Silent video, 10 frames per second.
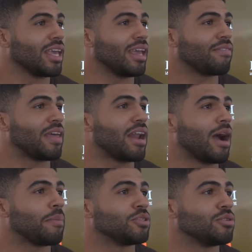if that
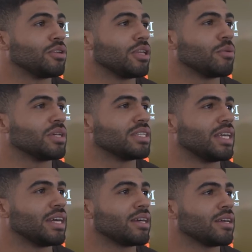opportunity was
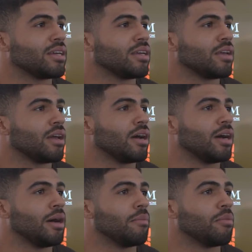there,
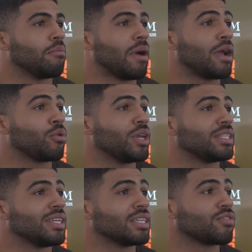my
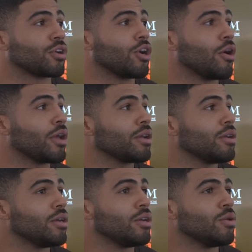reasonings for going
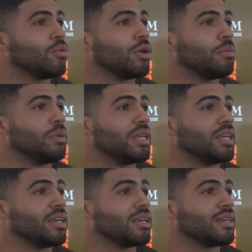would
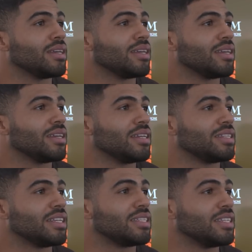be
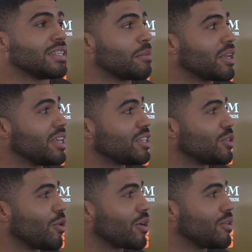to see something
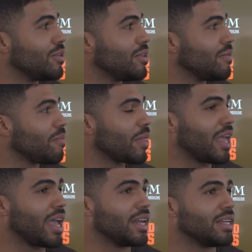historical
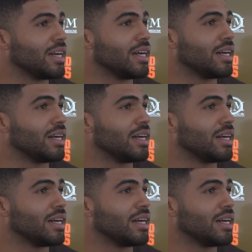and